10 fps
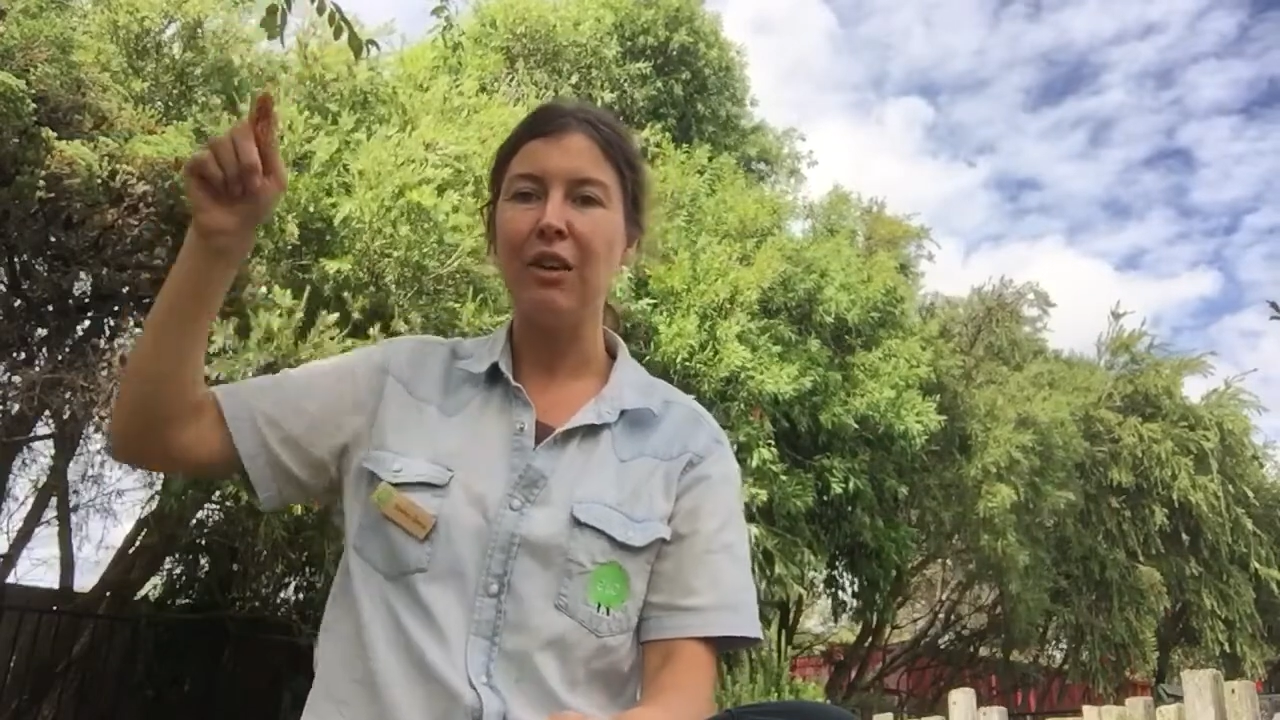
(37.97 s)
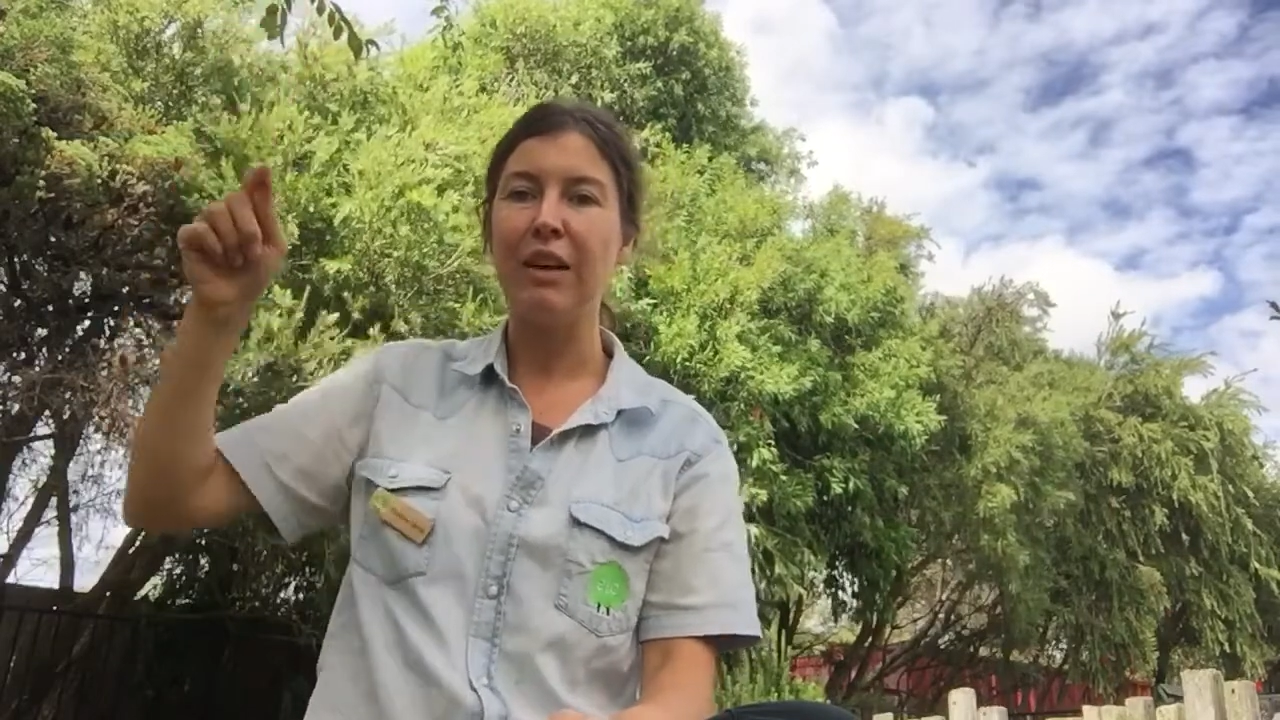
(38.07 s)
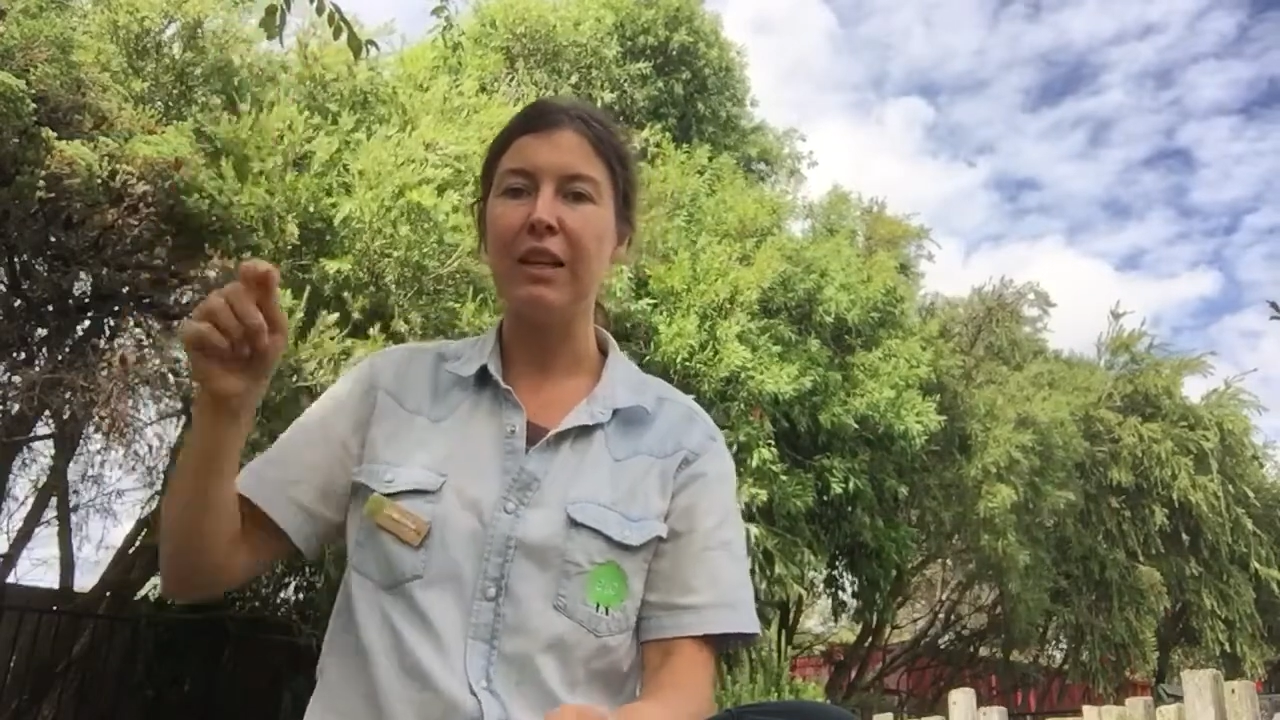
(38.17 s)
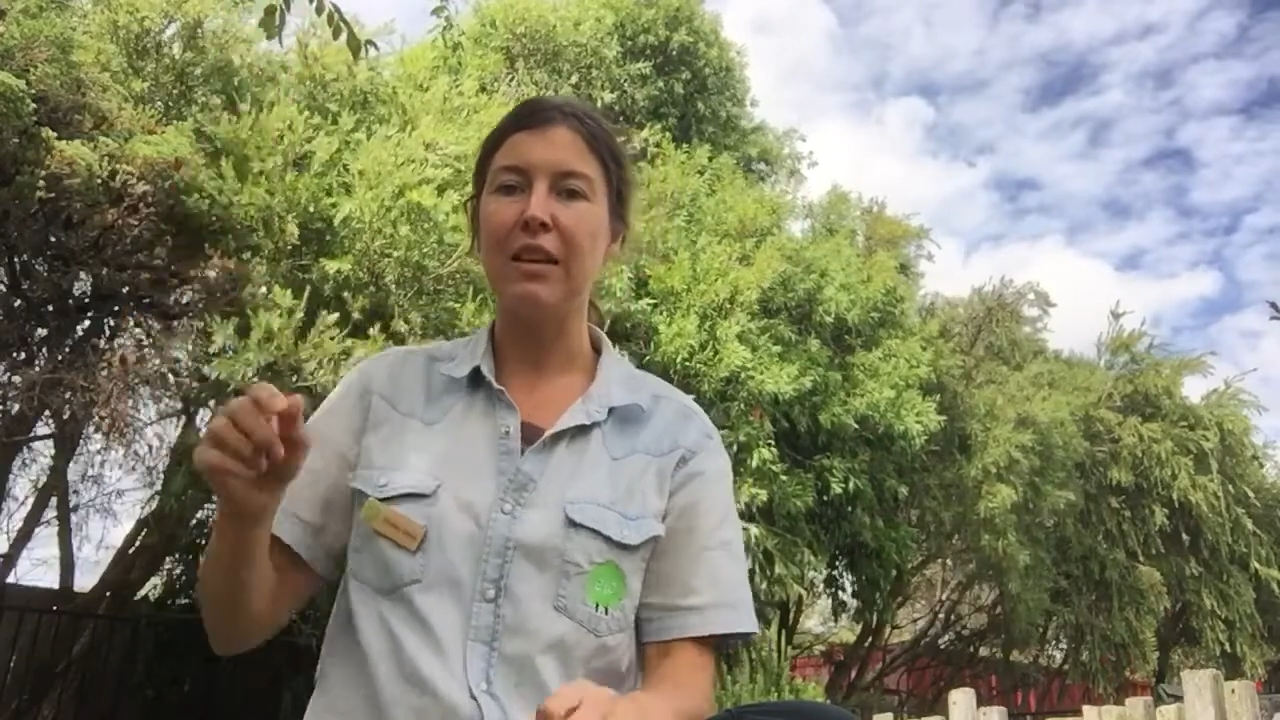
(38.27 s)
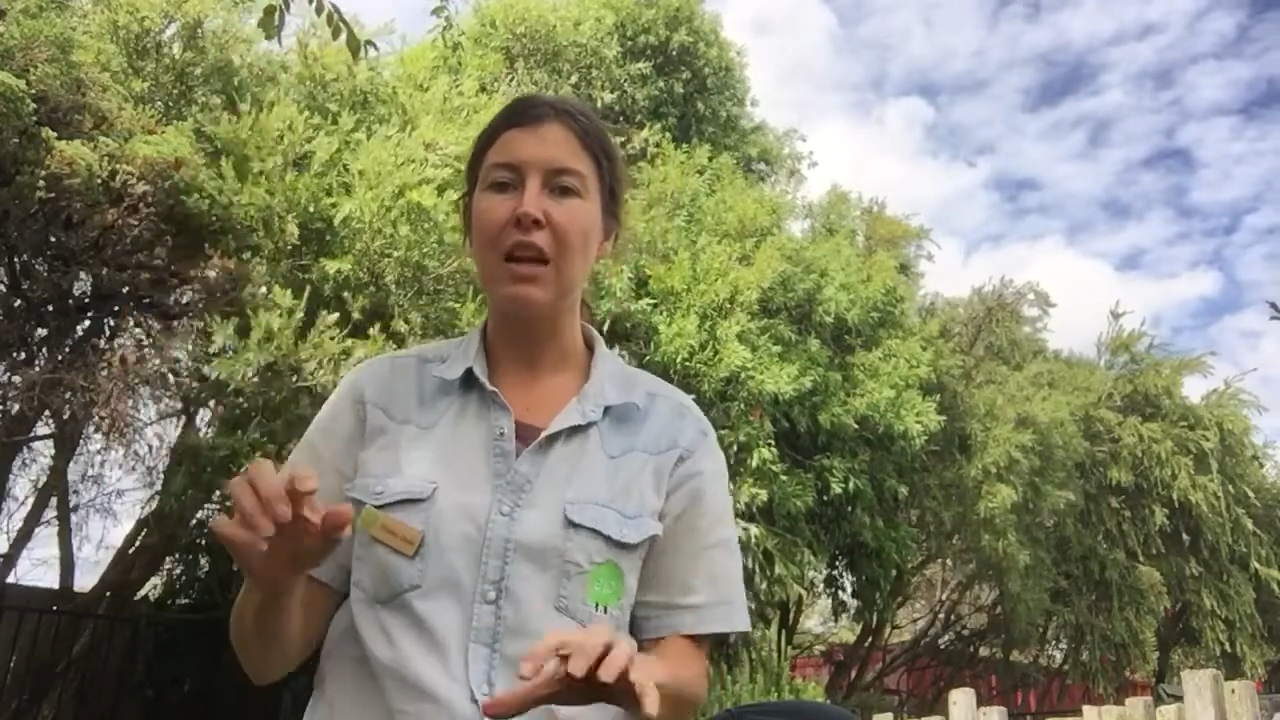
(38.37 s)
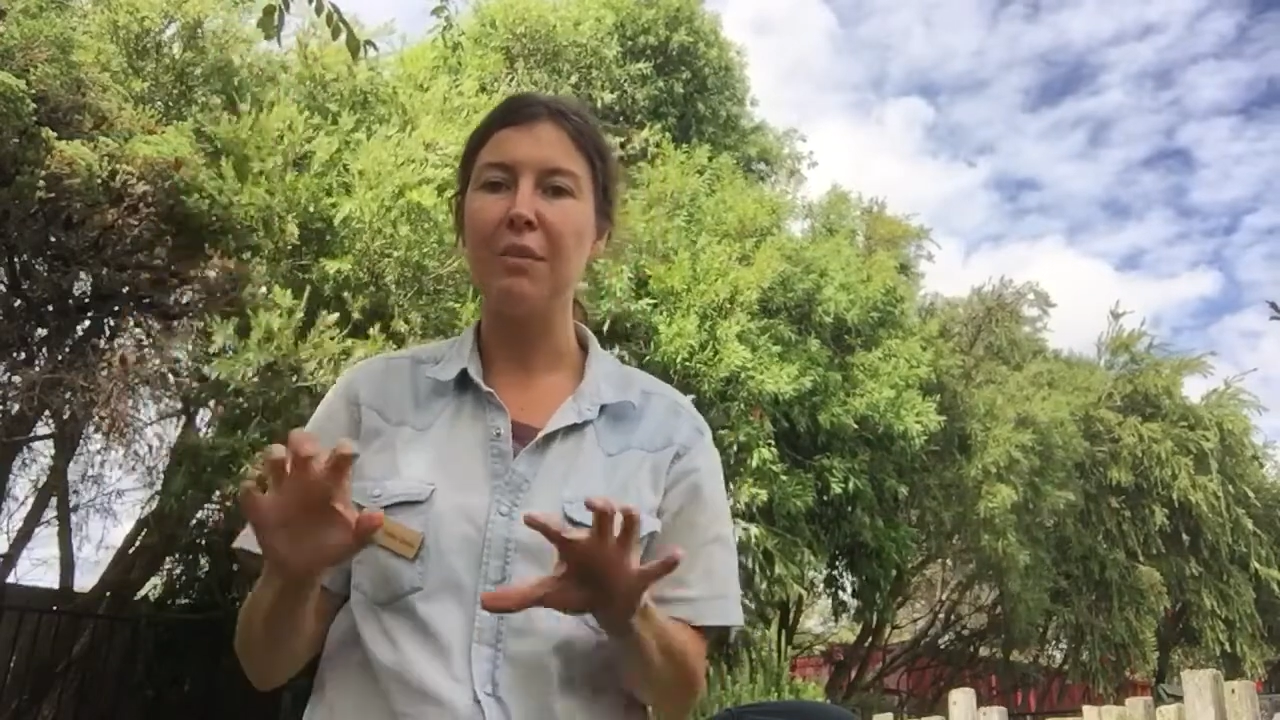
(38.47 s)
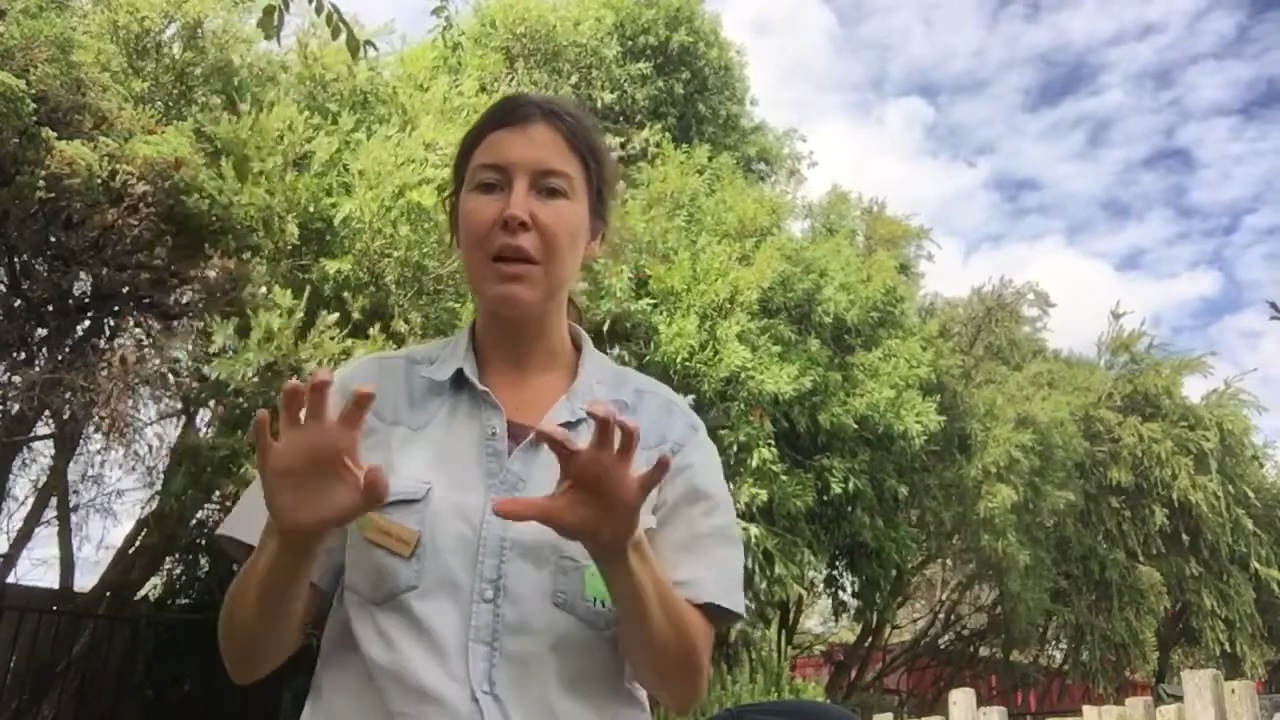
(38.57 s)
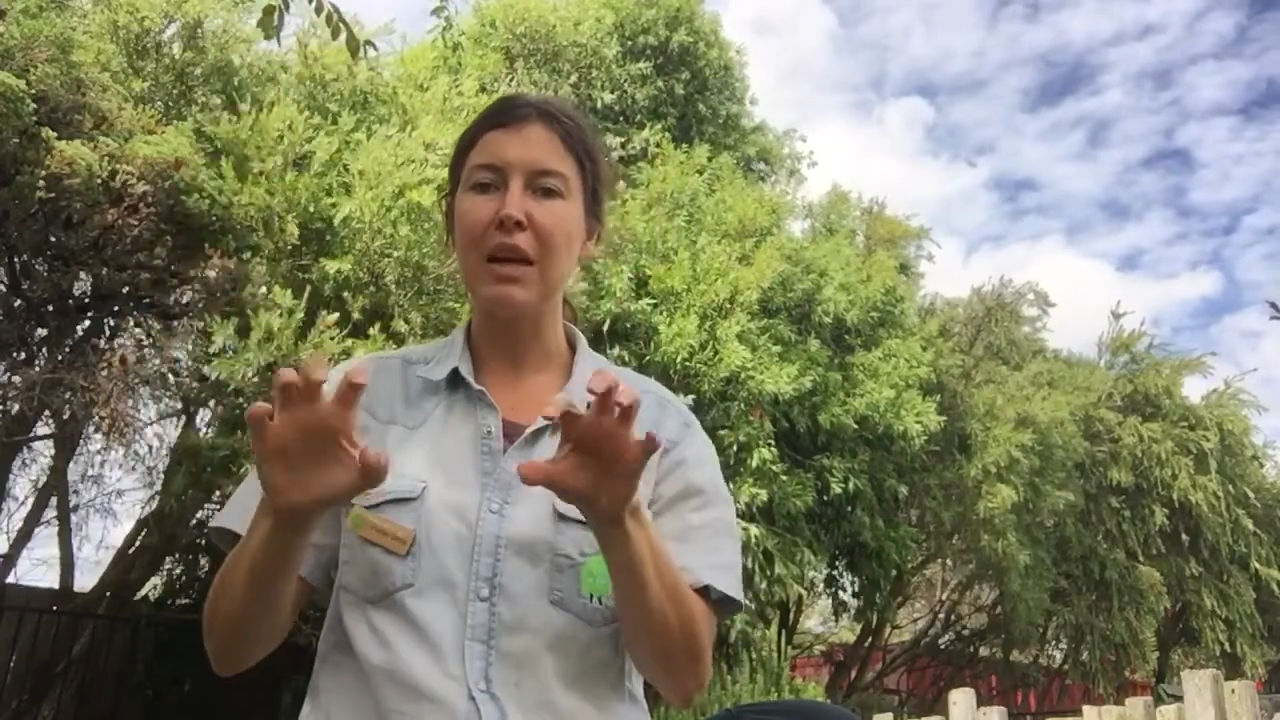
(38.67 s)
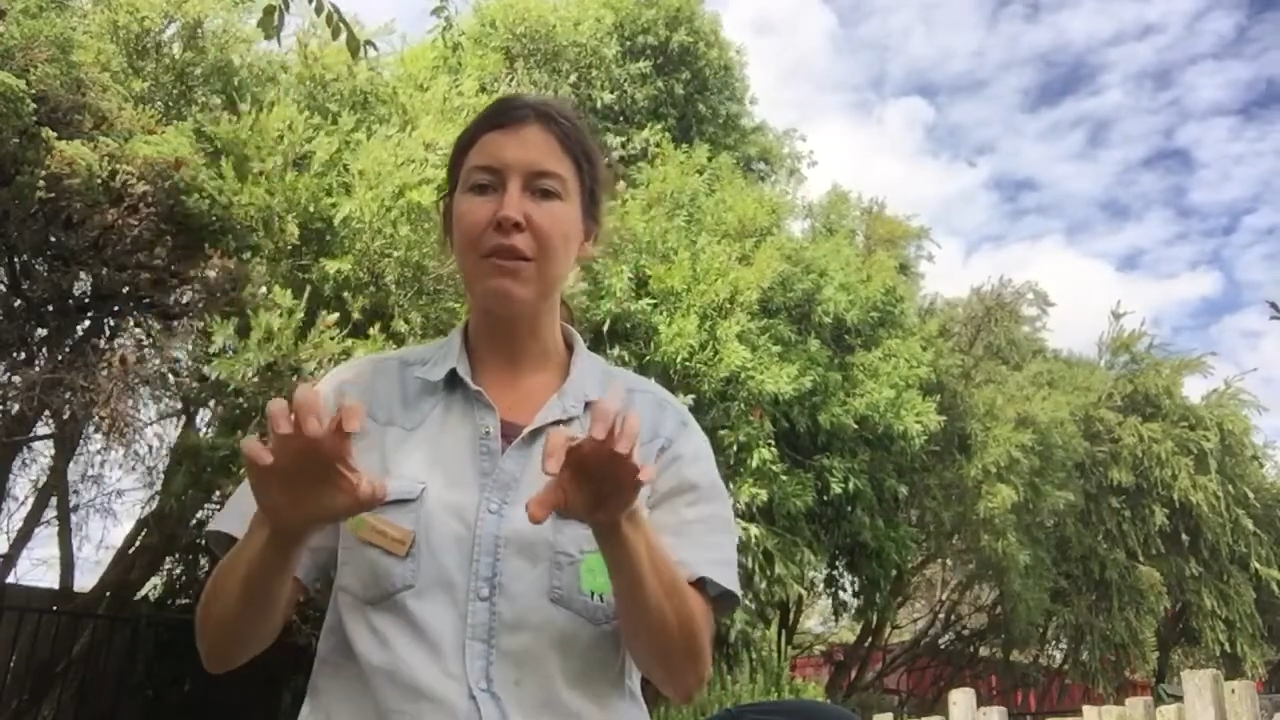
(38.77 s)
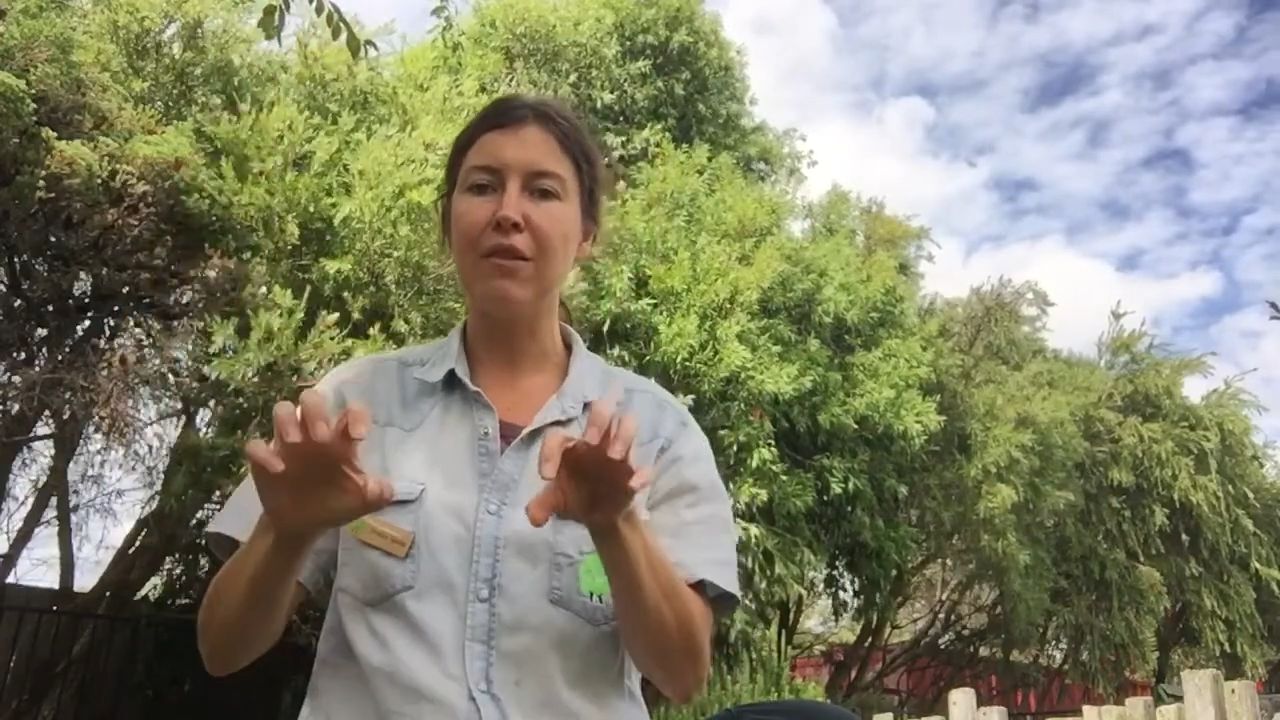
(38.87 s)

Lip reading: You ready to climb the ladder,